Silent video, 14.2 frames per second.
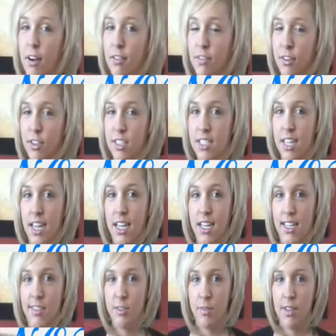our first date,
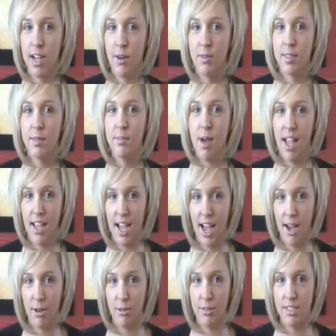he drove out to my
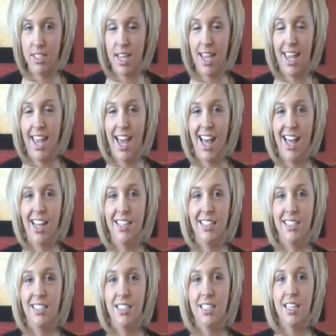house
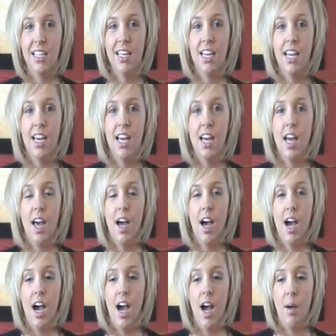and
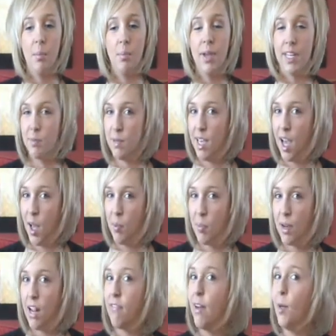picked me up,
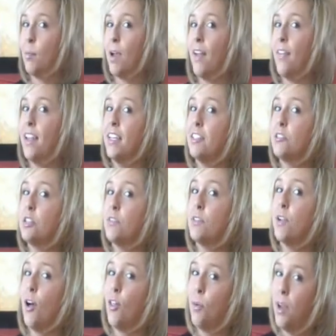but I felt bad that he had
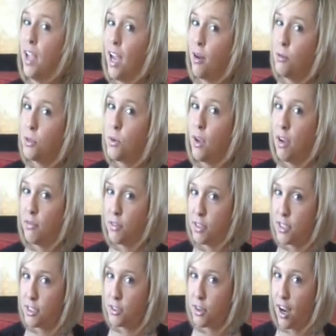driven all the way out, so I
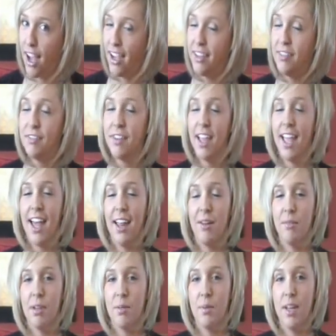offered to drive,
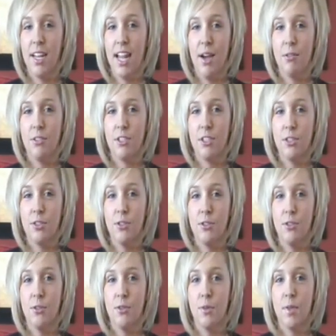and we went out
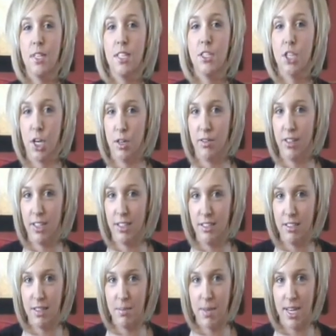to
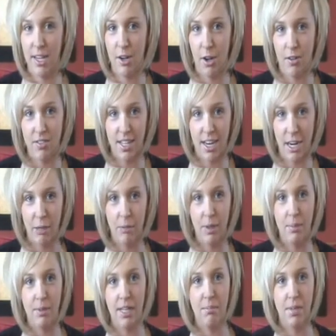Cherville, the mini golf center, and
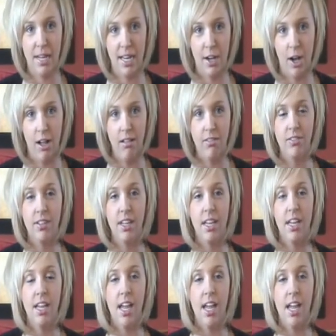we played mini golf.